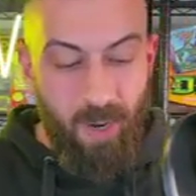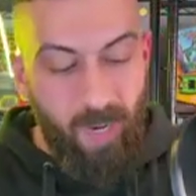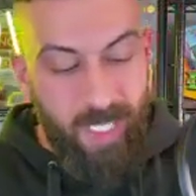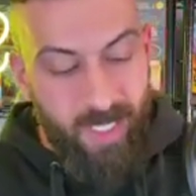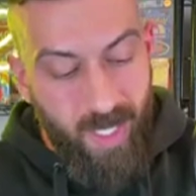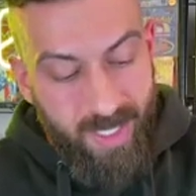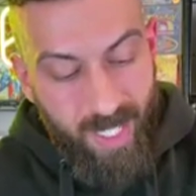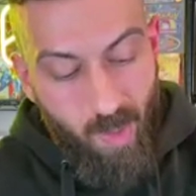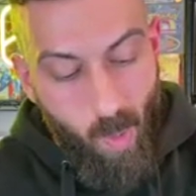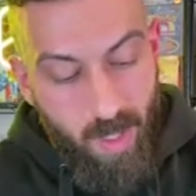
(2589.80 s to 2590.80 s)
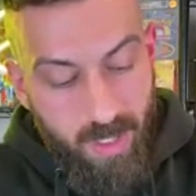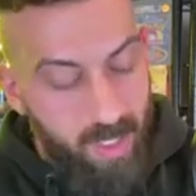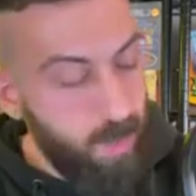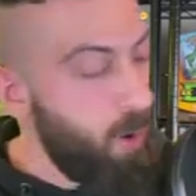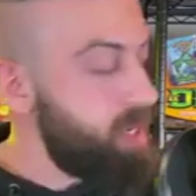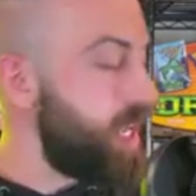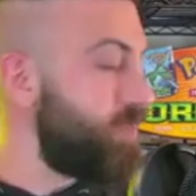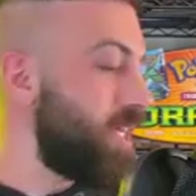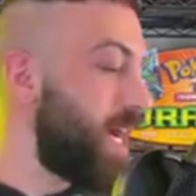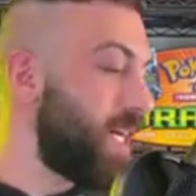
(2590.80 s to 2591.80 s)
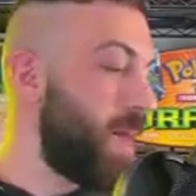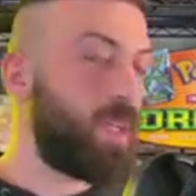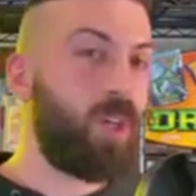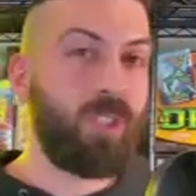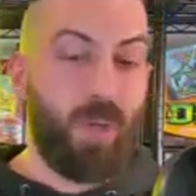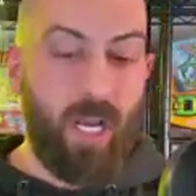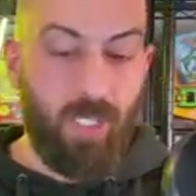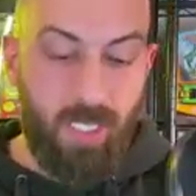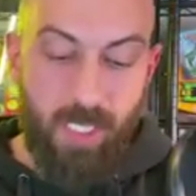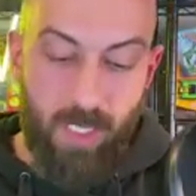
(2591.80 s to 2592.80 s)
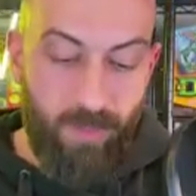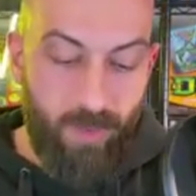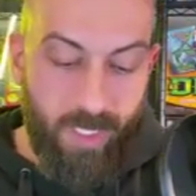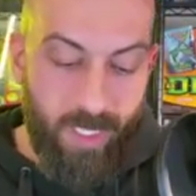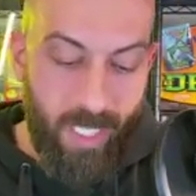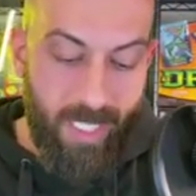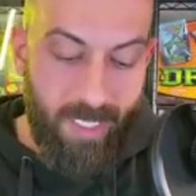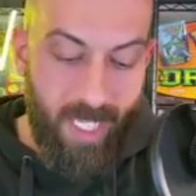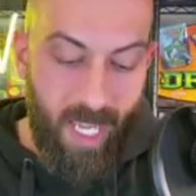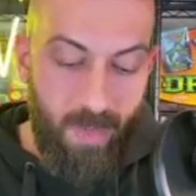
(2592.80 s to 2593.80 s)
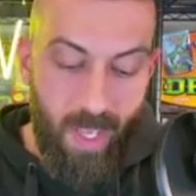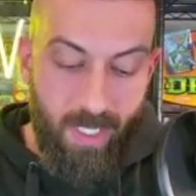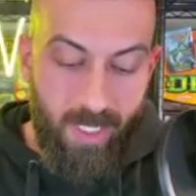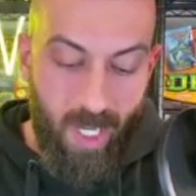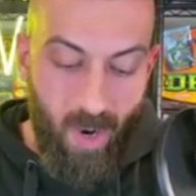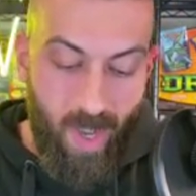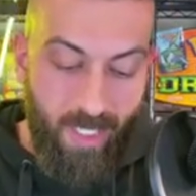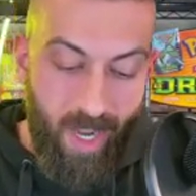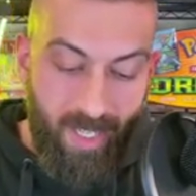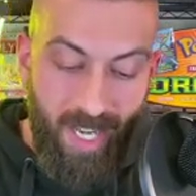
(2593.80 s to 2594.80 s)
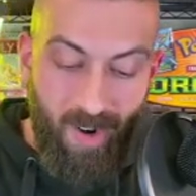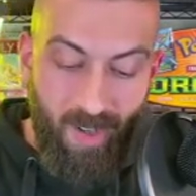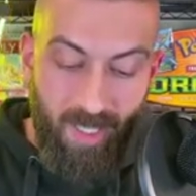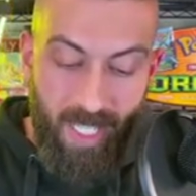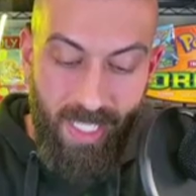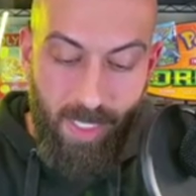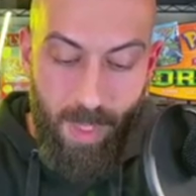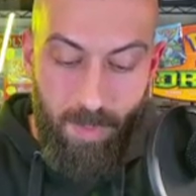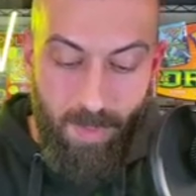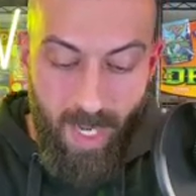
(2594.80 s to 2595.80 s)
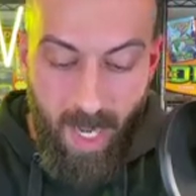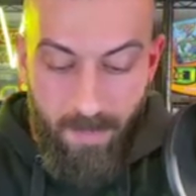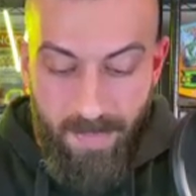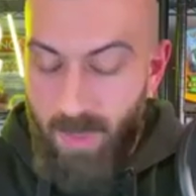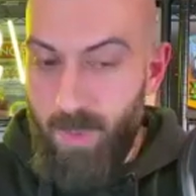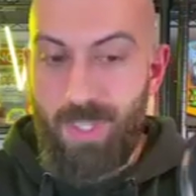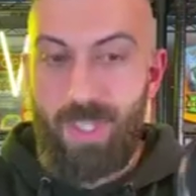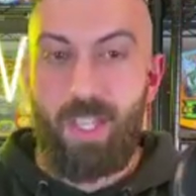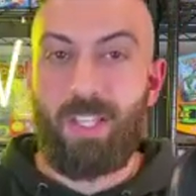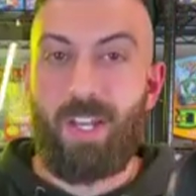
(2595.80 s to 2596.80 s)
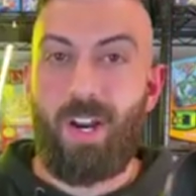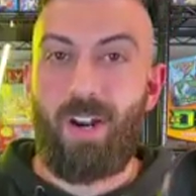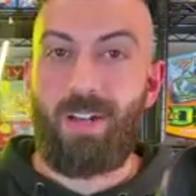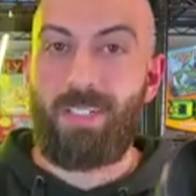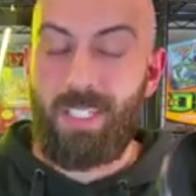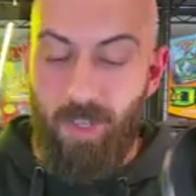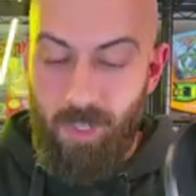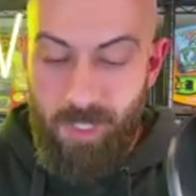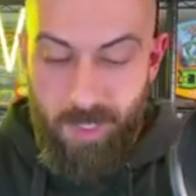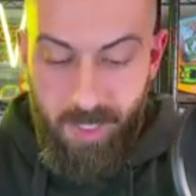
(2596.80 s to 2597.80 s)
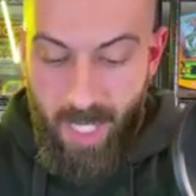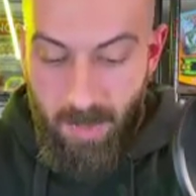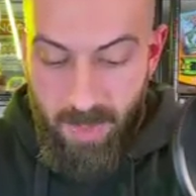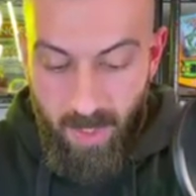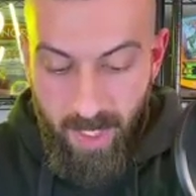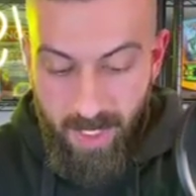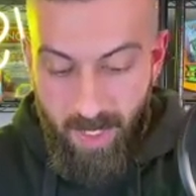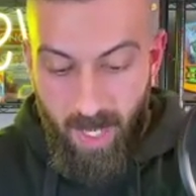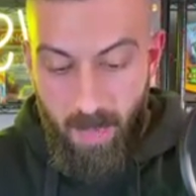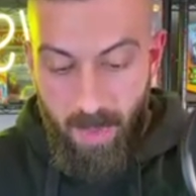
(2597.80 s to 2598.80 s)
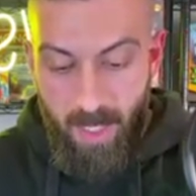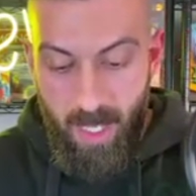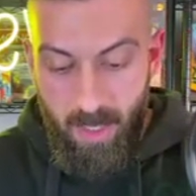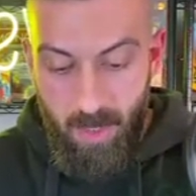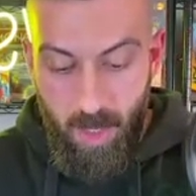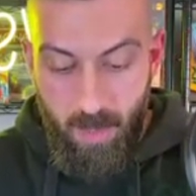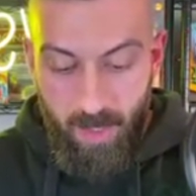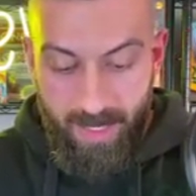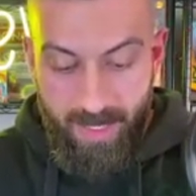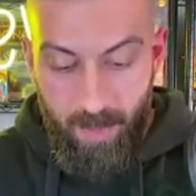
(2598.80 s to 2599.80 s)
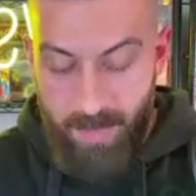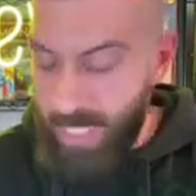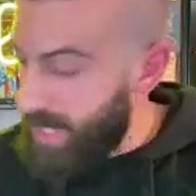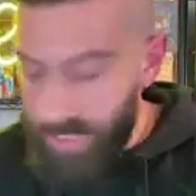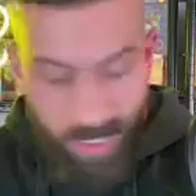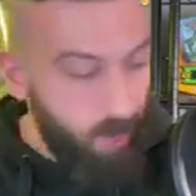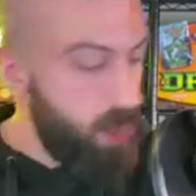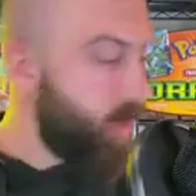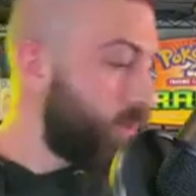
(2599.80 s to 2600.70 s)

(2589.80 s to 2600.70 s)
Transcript: when I started taking orders on the PokeCave.com, it goes by your, just your first and last name, so it's kind of hard to link some people up with their you know their usernames on Instagram and, and YouTube and all that stuff. But there you go. We're